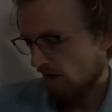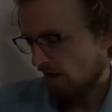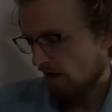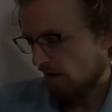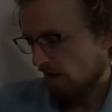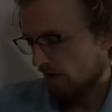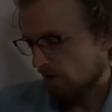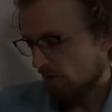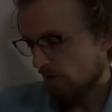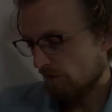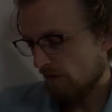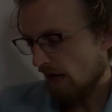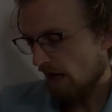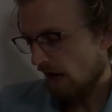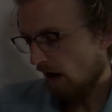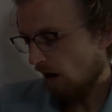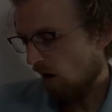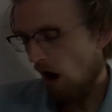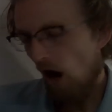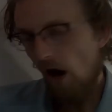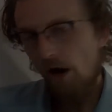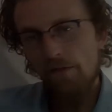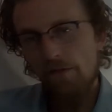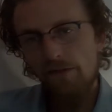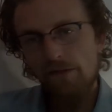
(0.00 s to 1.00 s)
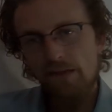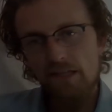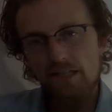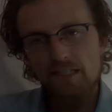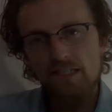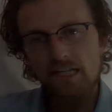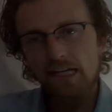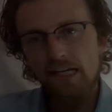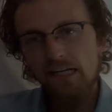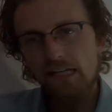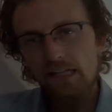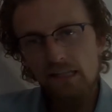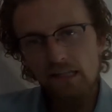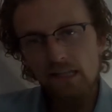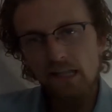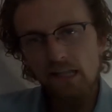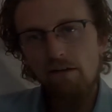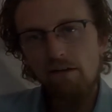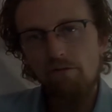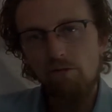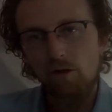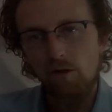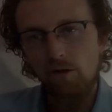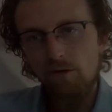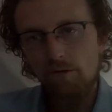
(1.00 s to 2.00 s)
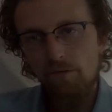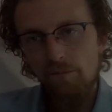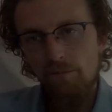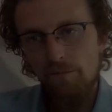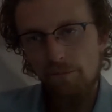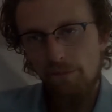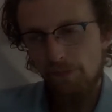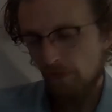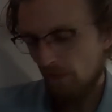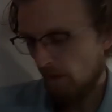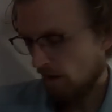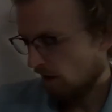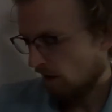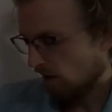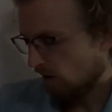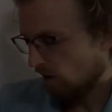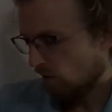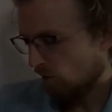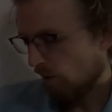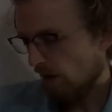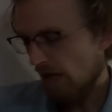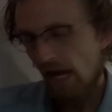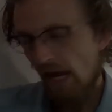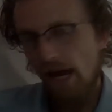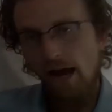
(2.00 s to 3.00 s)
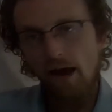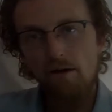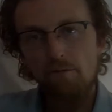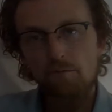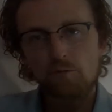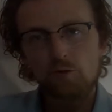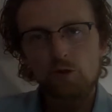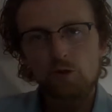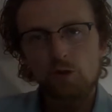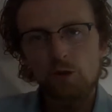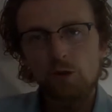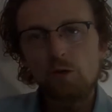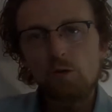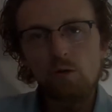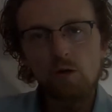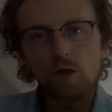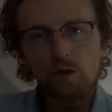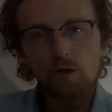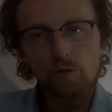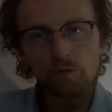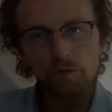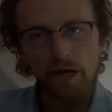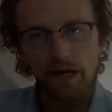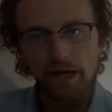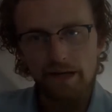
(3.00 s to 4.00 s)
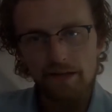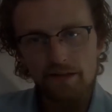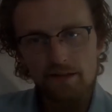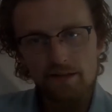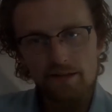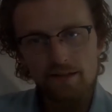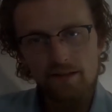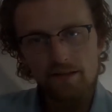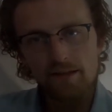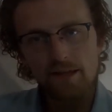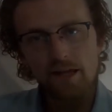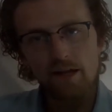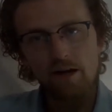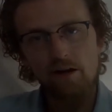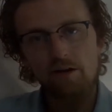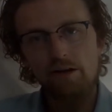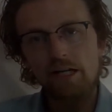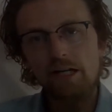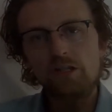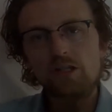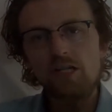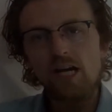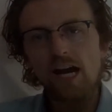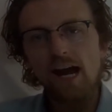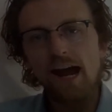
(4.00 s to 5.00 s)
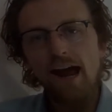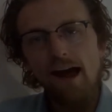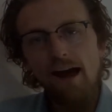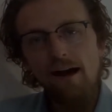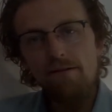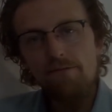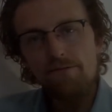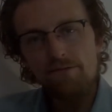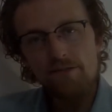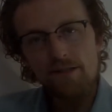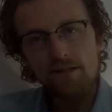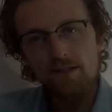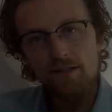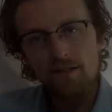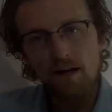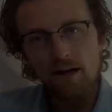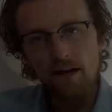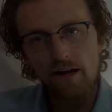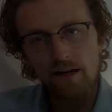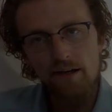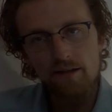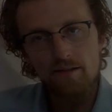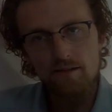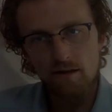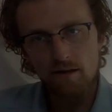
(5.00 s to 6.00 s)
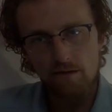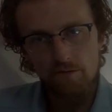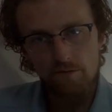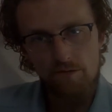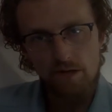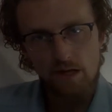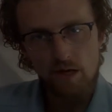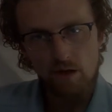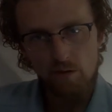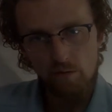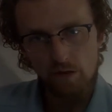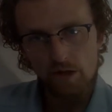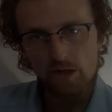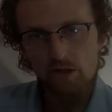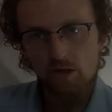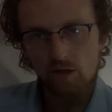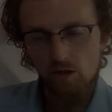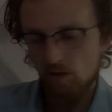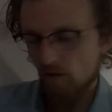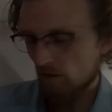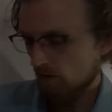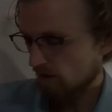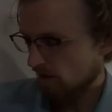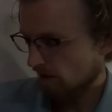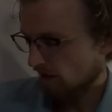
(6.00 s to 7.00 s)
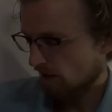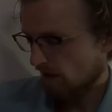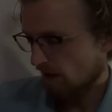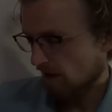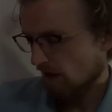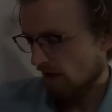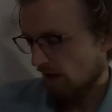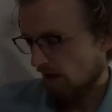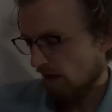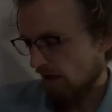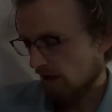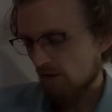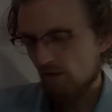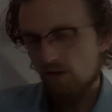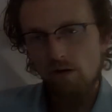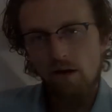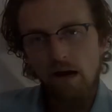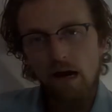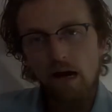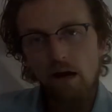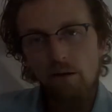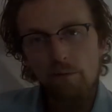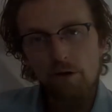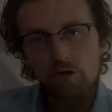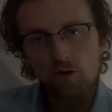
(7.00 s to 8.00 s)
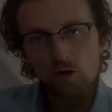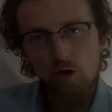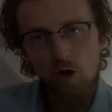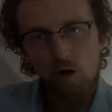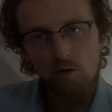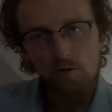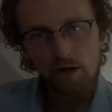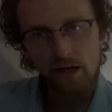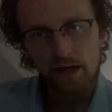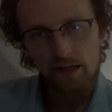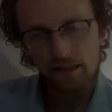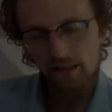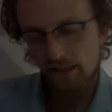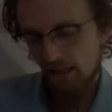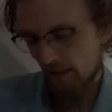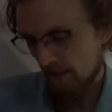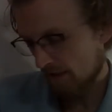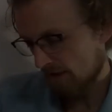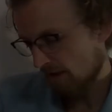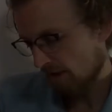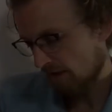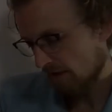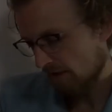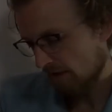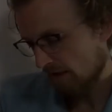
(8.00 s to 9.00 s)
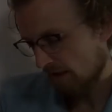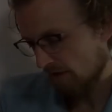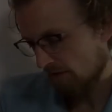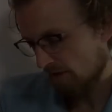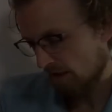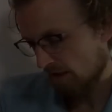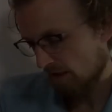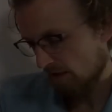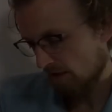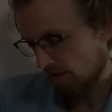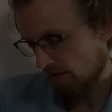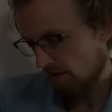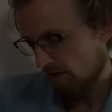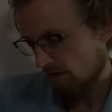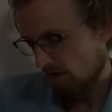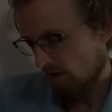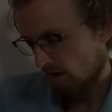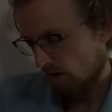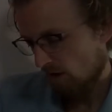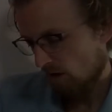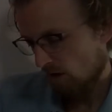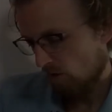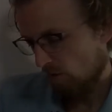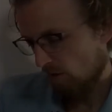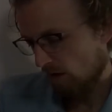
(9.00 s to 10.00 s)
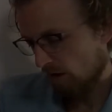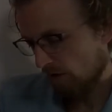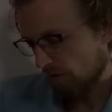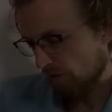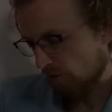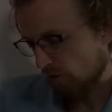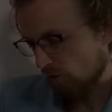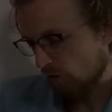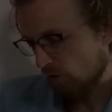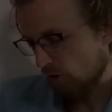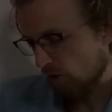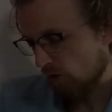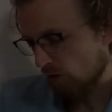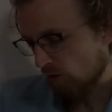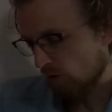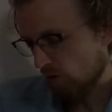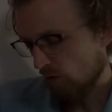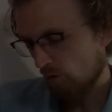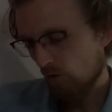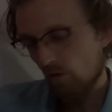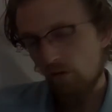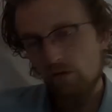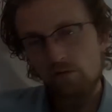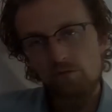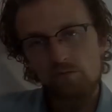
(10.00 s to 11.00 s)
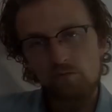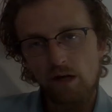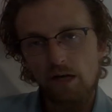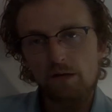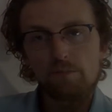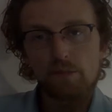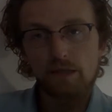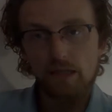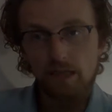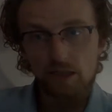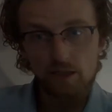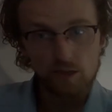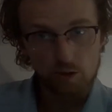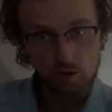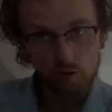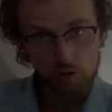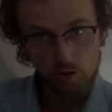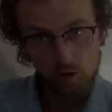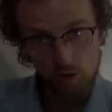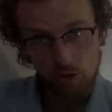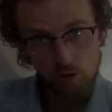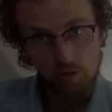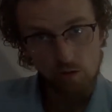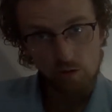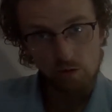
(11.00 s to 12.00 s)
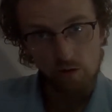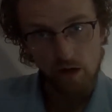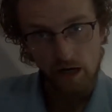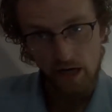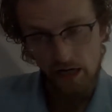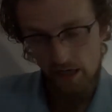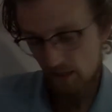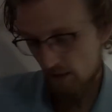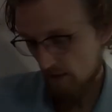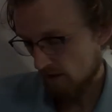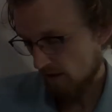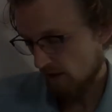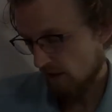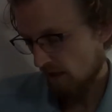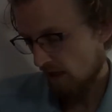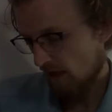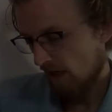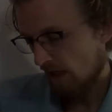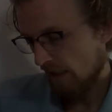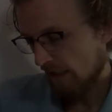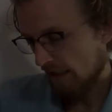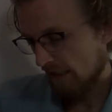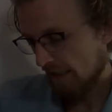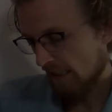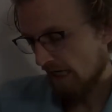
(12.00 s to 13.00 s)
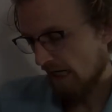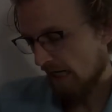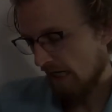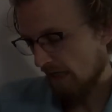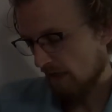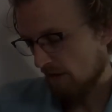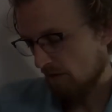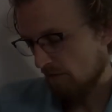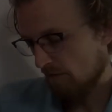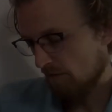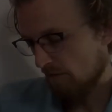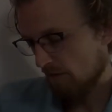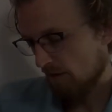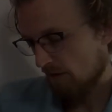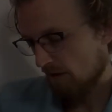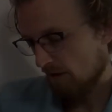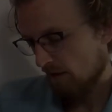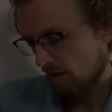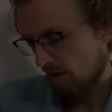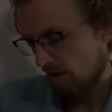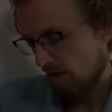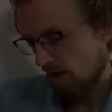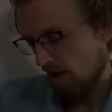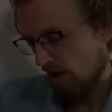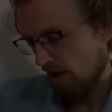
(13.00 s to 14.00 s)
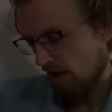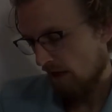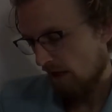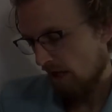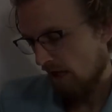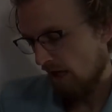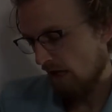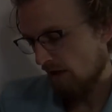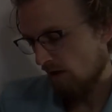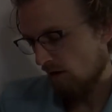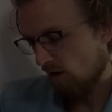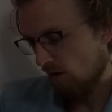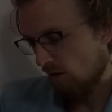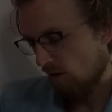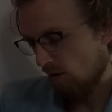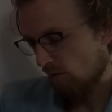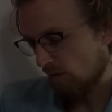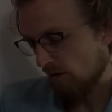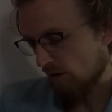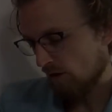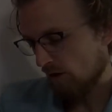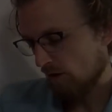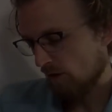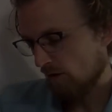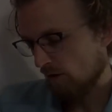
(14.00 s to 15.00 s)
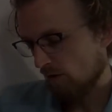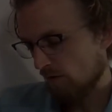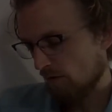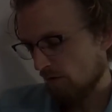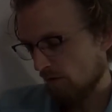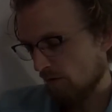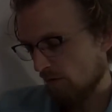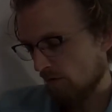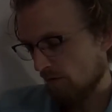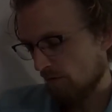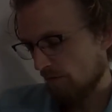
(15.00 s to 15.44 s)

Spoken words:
So now on the second level, we have 2 arrays that are each half the size of the original. And so how much overhead gets done down here? Well, 2, right, because there's 2 arrays, times n over 2